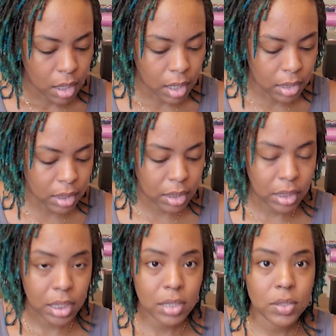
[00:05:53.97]
And then
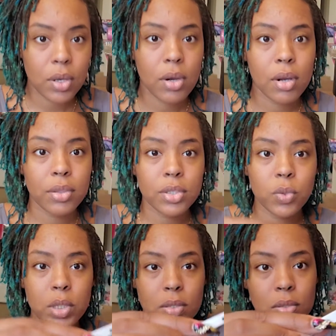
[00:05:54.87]
these are the
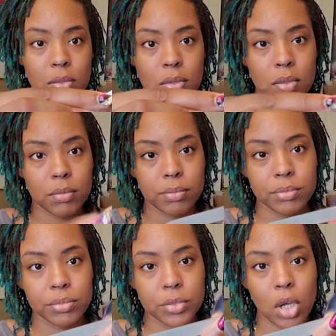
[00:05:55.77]
tweezers.
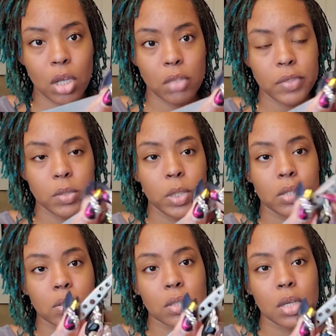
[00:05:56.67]
All of the
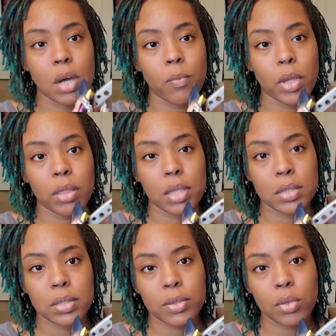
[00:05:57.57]
tweezers come with
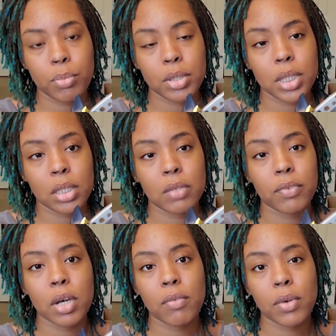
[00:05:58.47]
this little protective
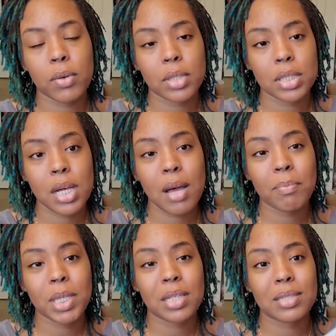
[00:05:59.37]
cover on the top
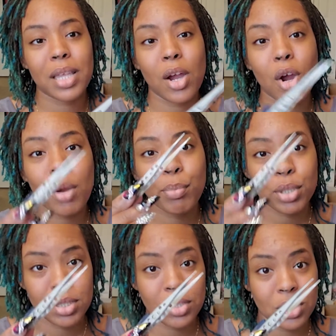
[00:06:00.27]
because they are
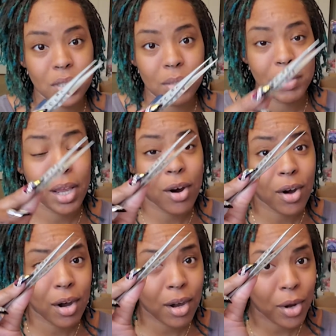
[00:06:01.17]
precision tip. They
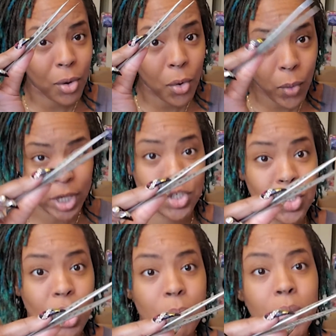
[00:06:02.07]
are quite sharp.